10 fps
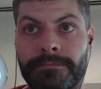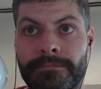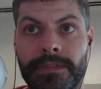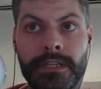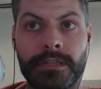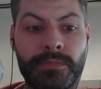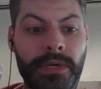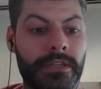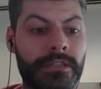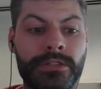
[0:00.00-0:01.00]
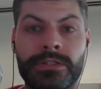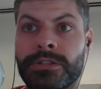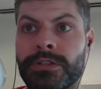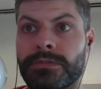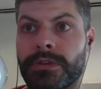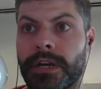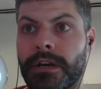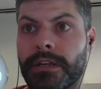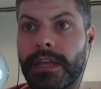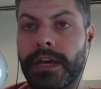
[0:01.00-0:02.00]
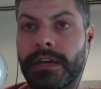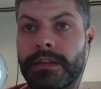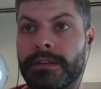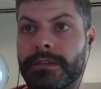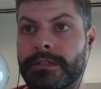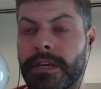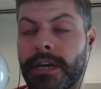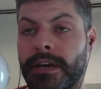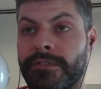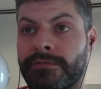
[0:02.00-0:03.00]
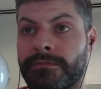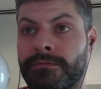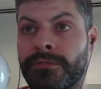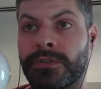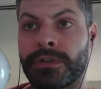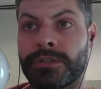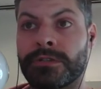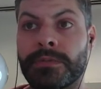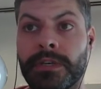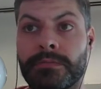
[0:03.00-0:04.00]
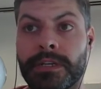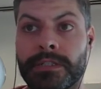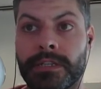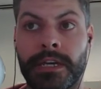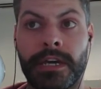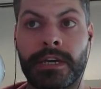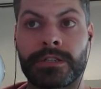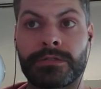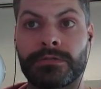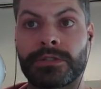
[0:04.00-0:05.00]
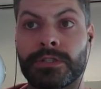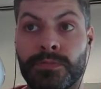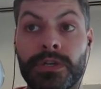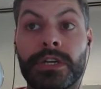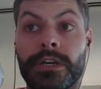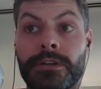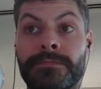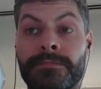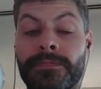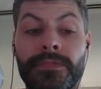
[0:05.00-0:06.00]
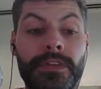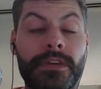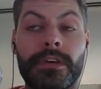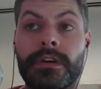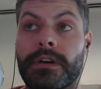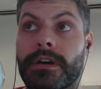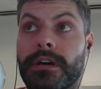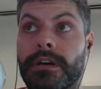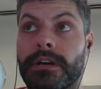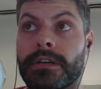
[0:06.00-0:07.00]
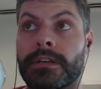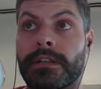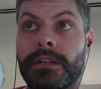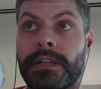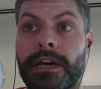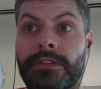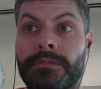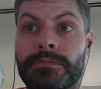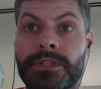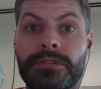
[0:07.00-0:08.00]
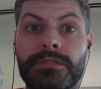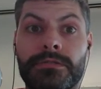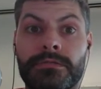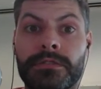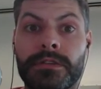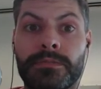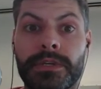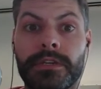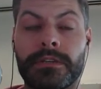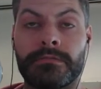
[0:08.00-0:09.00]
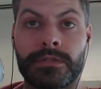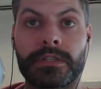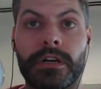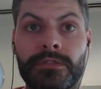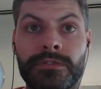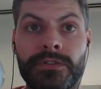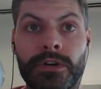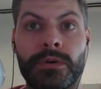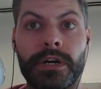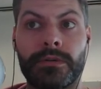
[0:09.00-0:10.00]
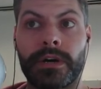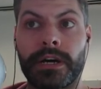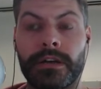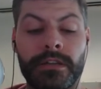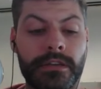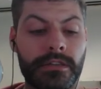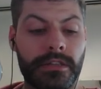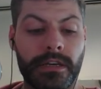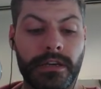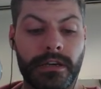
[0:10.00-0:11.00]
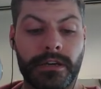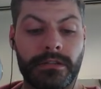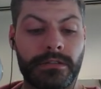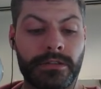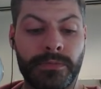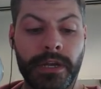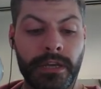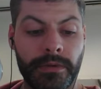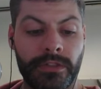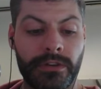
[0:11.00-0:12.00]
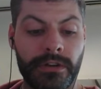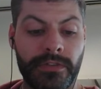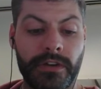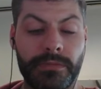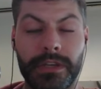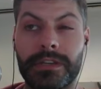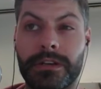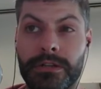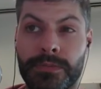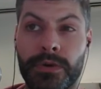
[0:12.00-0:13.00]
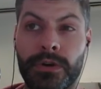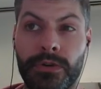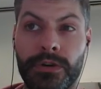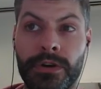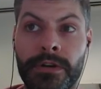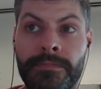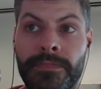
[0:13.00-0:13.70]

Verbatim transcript: things to pay attention to regarding that is they have $42 million in cash, which is pretty good. It'll allow them to be solvent for quite a while. They're spending about $35 million per quarter.